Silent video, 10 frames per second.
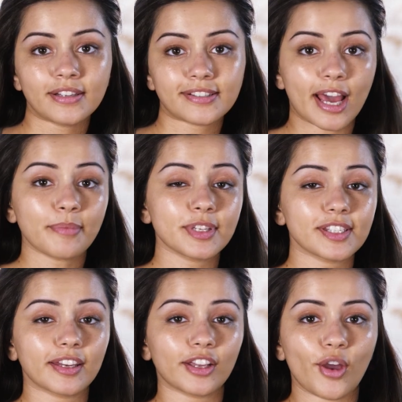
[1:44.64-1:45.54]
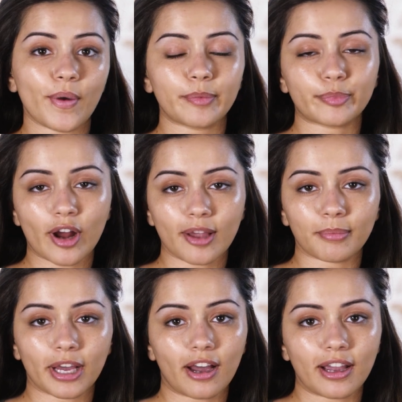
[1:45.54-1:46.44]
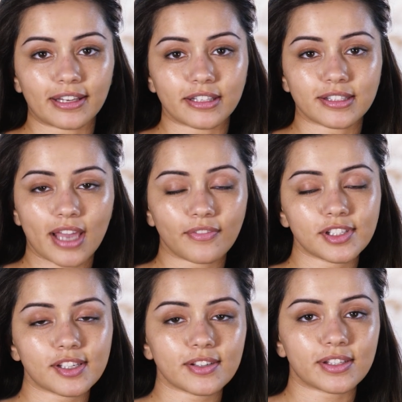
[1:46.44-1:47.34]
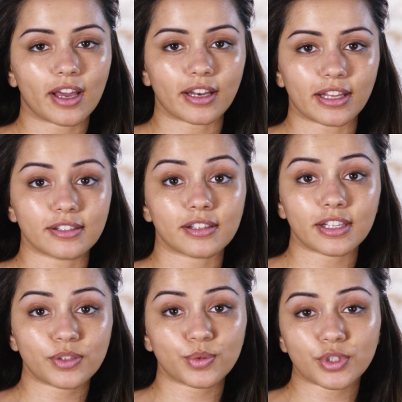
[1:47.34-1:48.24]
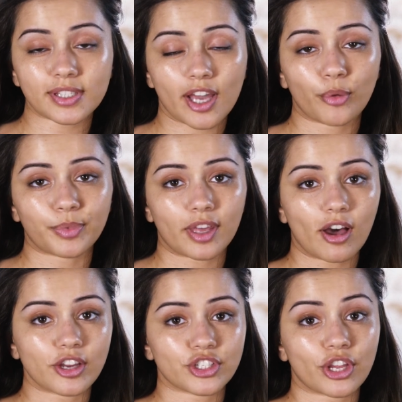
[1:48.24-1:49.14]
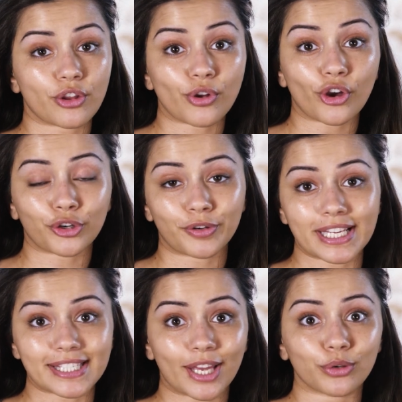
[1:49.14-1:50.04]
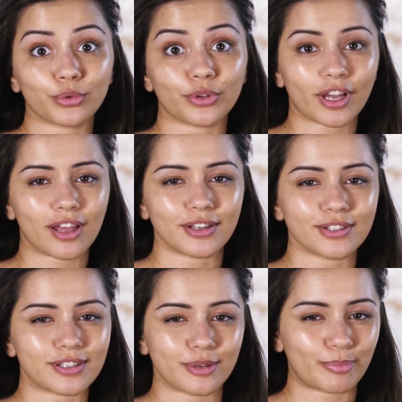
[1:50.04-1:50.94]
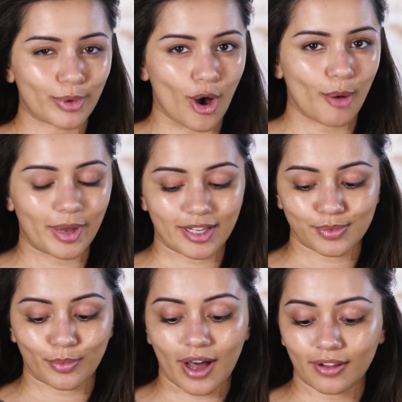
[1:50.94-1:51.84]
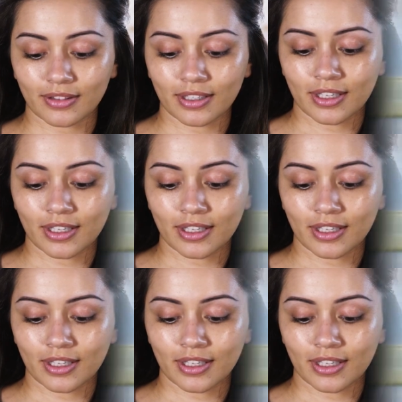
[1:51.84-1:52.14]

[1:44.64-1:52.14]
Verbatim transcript: So now I'm just going to go and prime my eyelids ever so slightly, so this will just help the eyeshadow not crease and all the colours to pop as well.